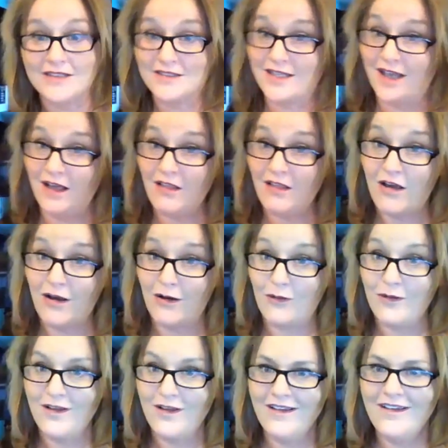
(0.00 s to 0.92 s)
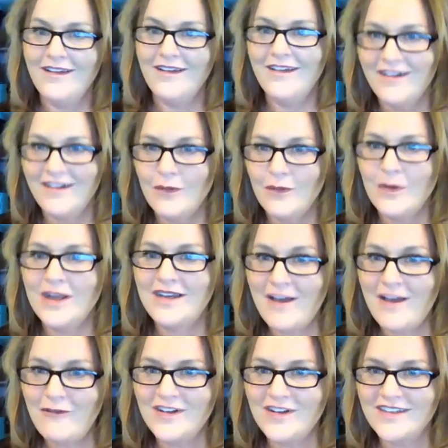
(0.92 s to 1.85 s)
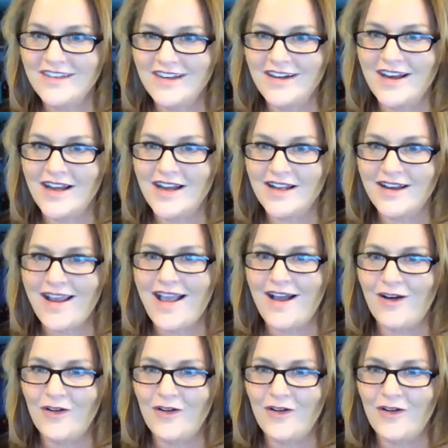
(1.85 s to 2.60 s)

hello, we definitely need it now.